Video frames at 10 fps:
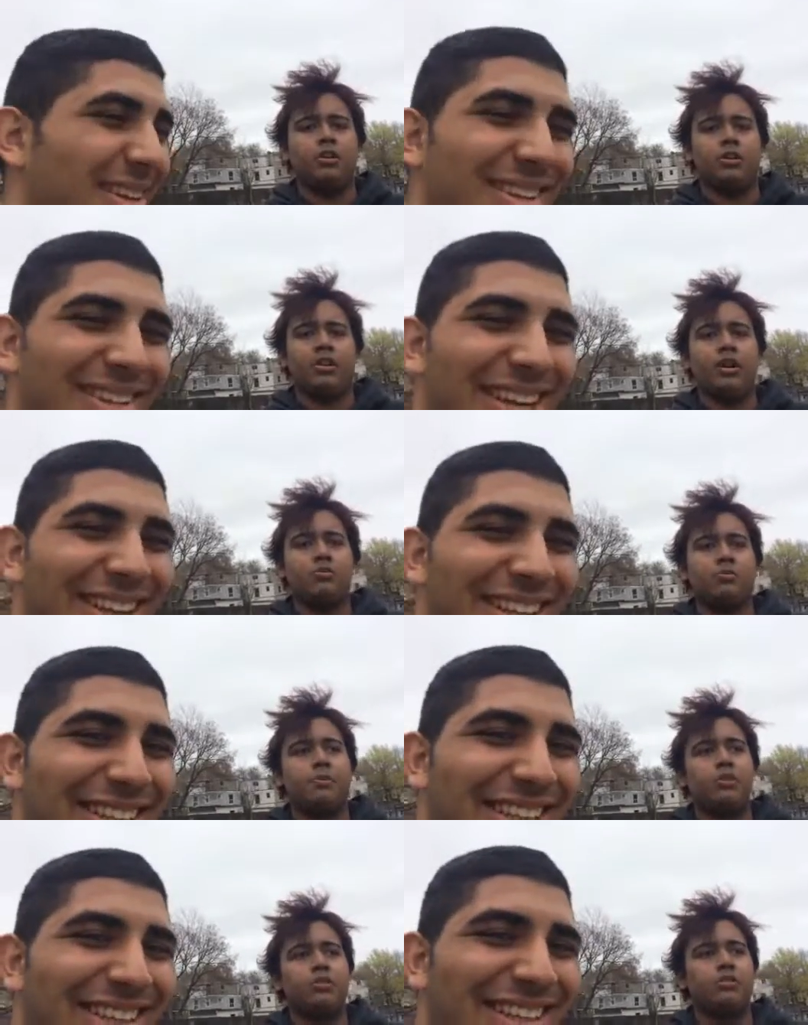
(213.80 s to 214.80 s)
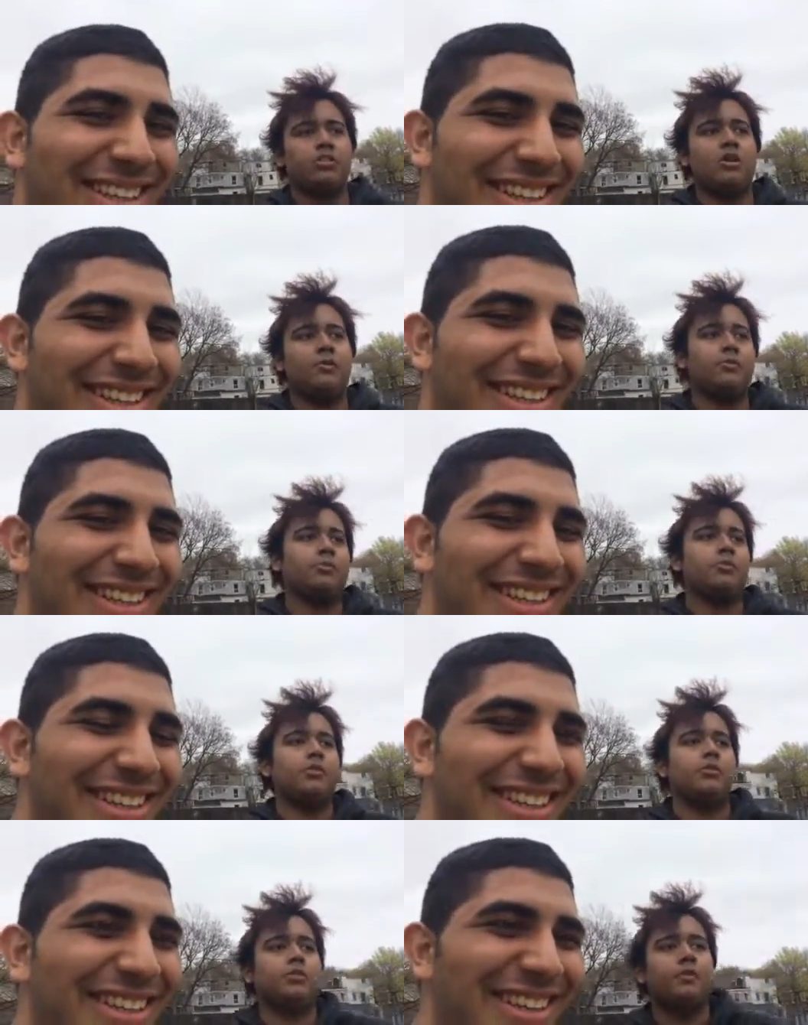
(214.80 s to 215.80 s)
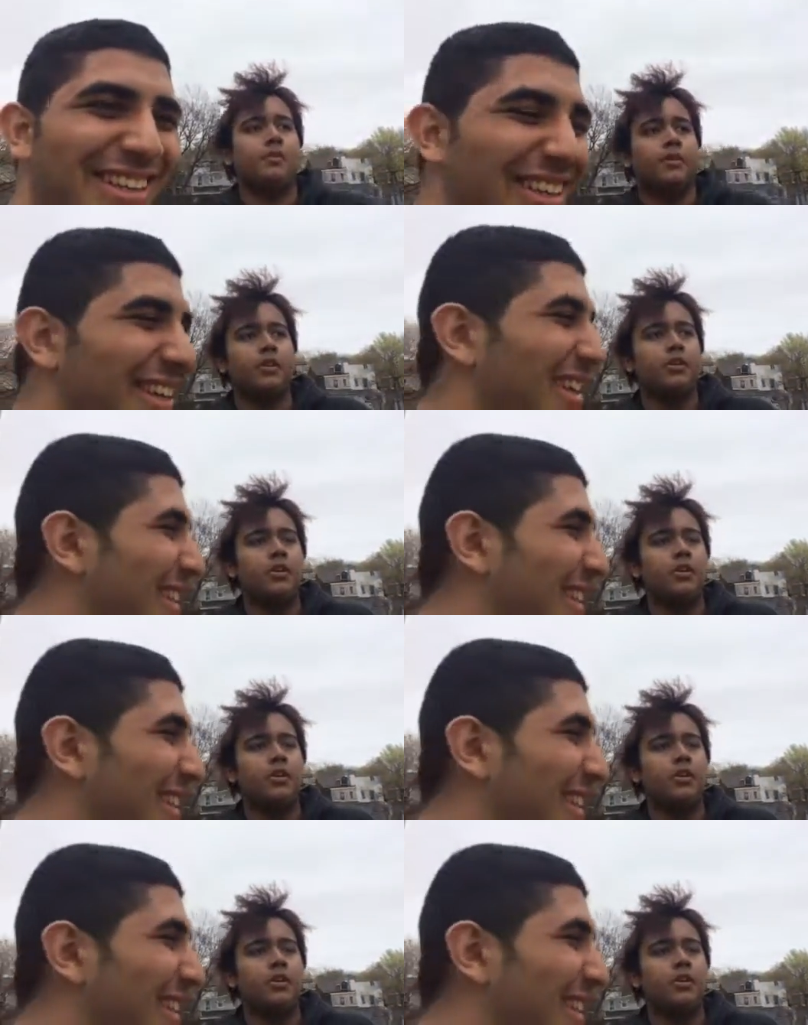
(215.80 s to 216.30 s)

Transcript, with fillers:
Speaker 1: uh, counts, but some of it, some of it.